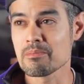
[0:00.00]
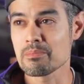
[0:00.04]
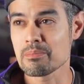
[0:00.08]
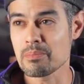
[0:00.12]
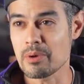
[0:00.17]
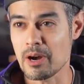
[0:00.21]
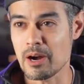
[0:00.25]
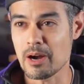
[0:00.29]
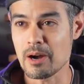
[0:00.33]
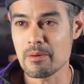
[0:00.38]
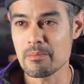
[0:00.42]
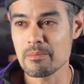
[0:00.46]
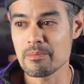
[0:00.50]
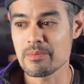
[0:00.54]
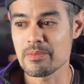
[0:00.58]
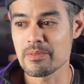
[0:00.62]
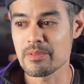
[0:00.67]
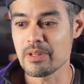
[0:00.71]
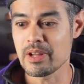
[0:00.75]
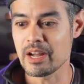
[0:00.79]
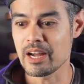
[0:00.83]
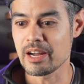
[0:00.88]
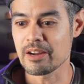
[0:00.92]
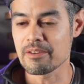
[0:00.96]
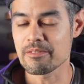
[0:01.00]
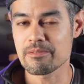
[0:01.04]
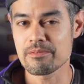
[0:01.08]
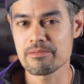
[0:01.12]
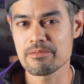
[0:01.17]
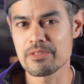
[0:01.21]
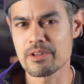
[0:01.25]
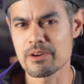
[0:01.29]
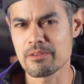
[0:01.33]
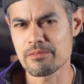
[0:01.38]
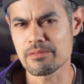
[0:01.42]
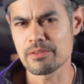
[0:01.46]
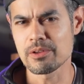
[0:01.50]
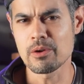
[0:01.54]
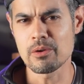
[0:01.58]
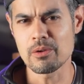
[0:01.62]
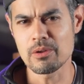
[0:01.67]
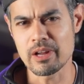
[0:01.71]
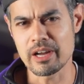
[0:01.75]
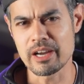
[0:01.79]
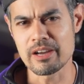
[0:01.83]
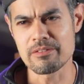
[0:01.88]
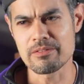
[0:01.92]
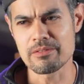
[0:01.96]
pump that the Float
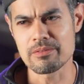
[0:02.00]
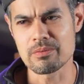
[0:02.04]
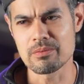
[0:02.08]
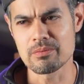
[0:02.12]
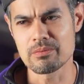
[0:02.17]
Life